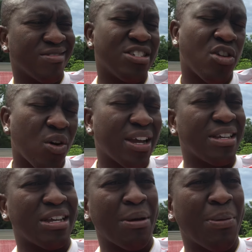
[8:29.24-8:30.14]
you know,
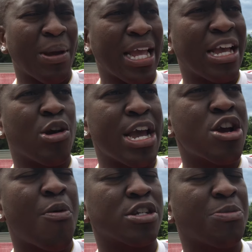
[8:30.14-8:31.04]
he
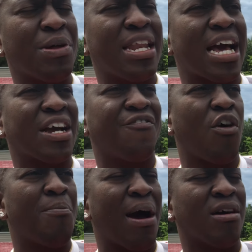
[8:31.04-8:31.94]
could possibly play Laka
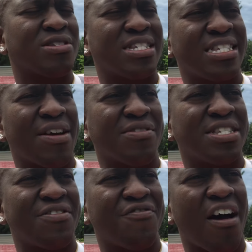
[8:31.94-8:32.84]
for about
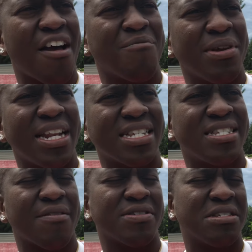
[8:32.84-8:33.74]
75 minutes,
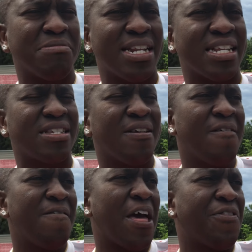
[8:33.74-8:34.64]
70 minutes,
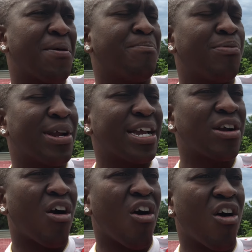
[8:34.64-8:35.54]
and then
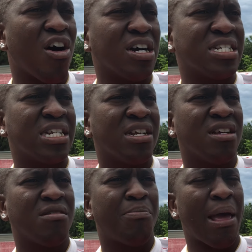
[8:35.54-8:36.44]
bring on
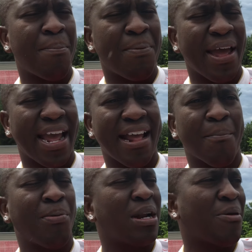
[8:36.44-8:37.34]
Pepe
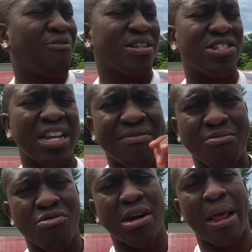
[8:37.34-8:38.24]
and put him up front and just have
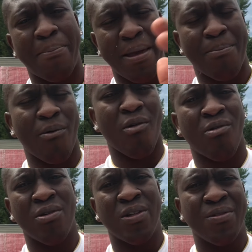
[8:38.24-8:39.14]
him run at
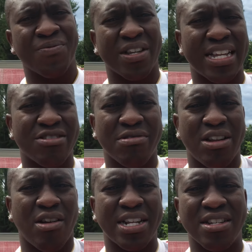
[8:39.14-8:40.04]
people, because that's
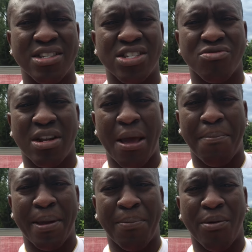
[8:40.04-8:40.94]
really all he does is run
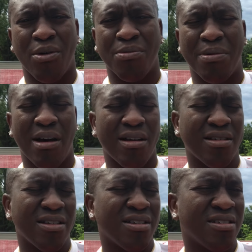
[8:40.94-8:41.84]
at people. But,
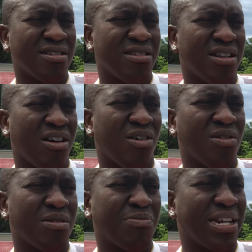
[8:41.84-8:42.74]
you
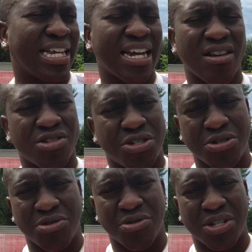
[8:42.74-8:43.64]
know, but he cannot
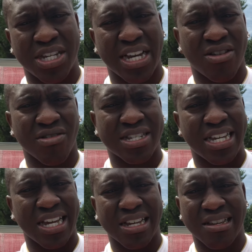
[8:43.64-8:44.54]
shoot. He cannot
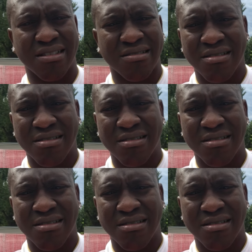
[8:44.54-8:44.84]
kick.